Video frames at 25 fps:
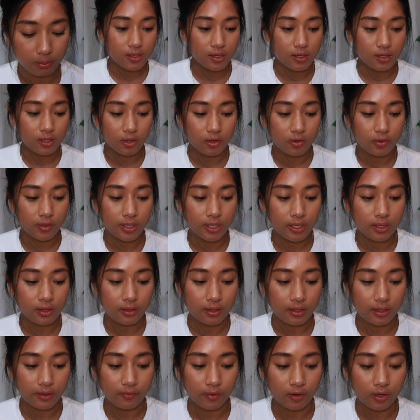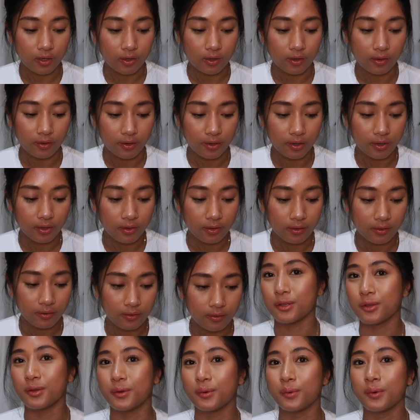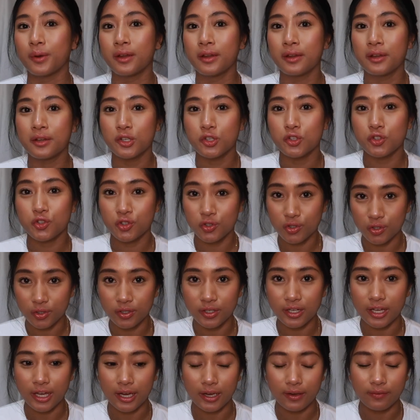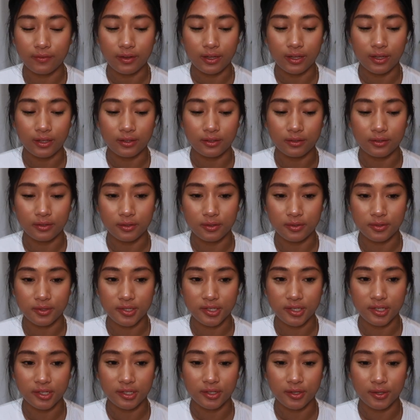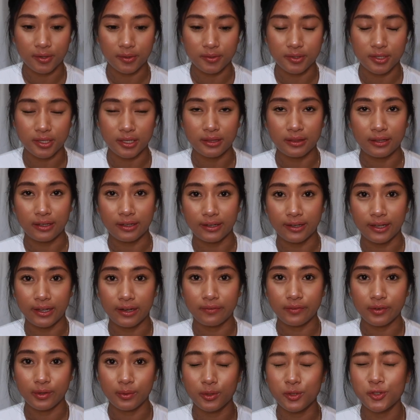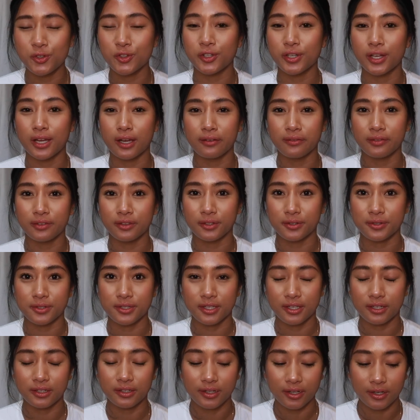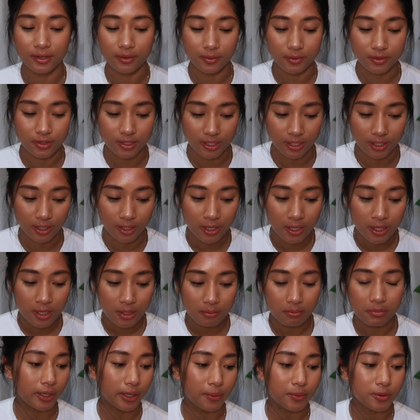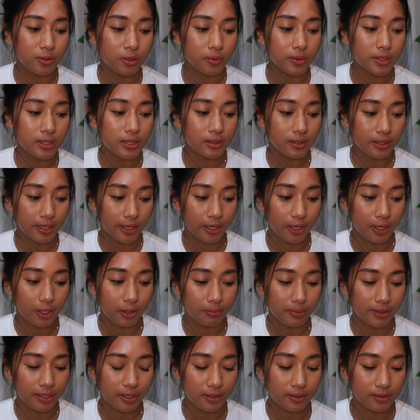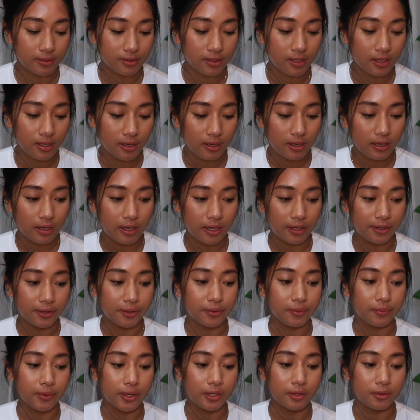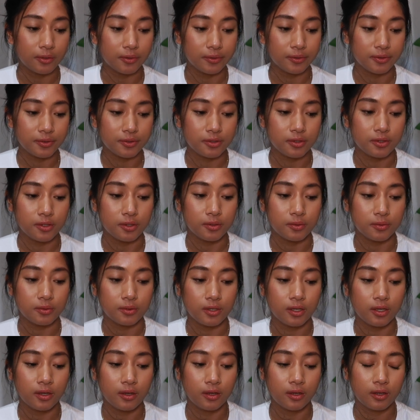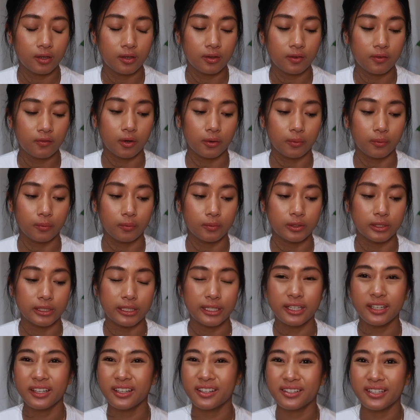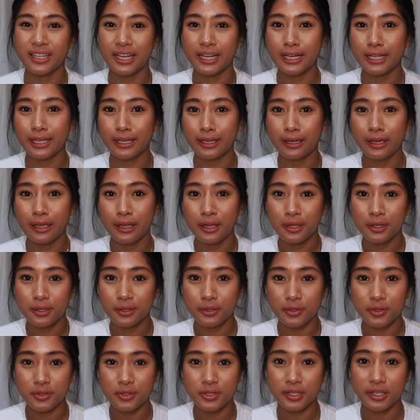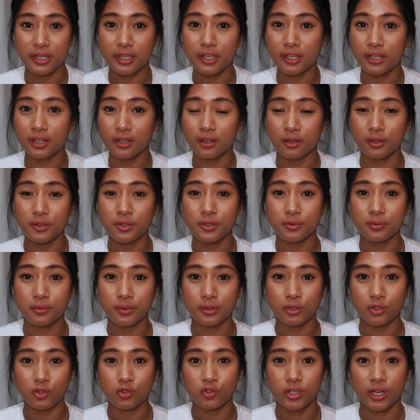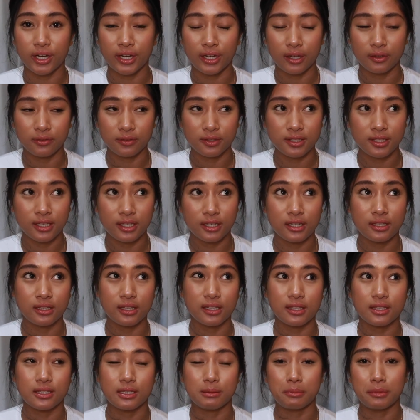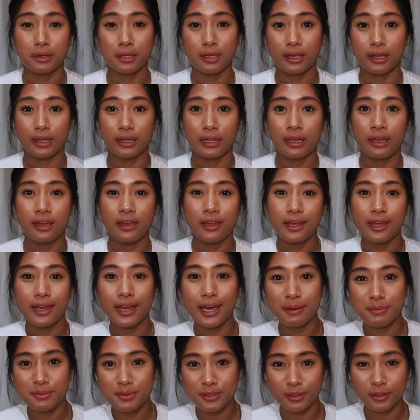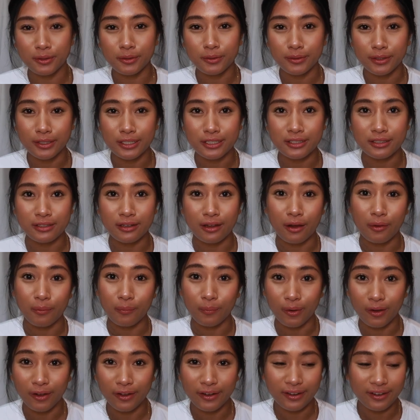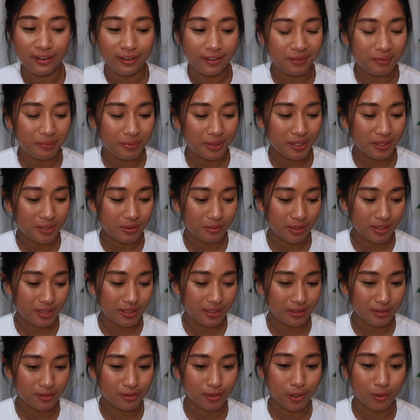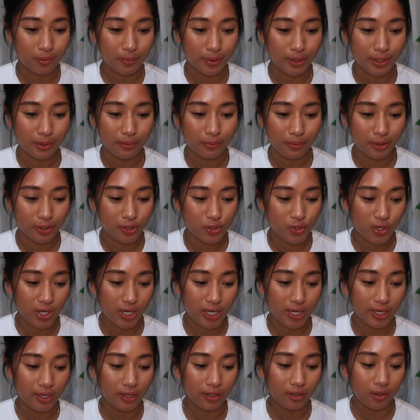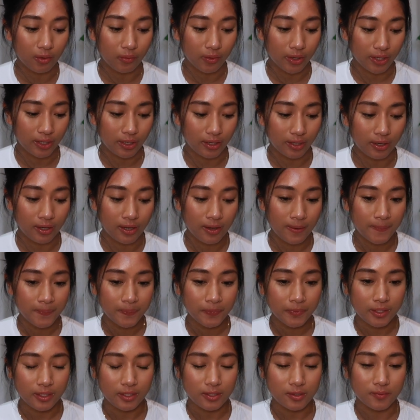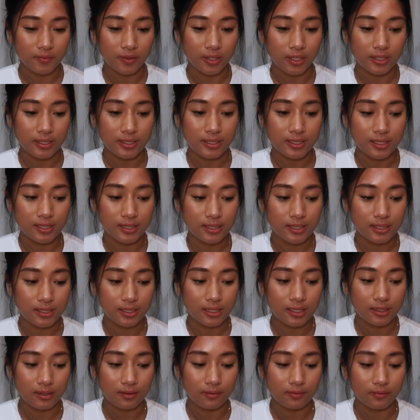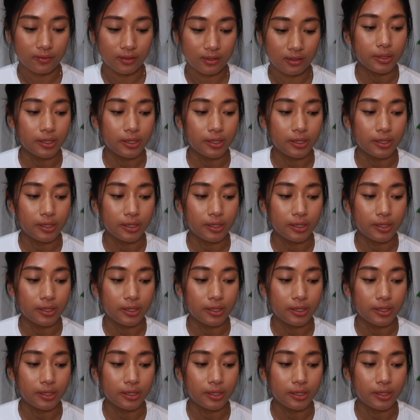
An ingredient that I've heard that you should have in your skincare routine, that everyone should have in their skincare routine, but I was always scared because I know retinol is known for really irritating your skin and also really drying out the skin, and that's something I absolutely did not want because my skin's already really dry and already is very sensitive.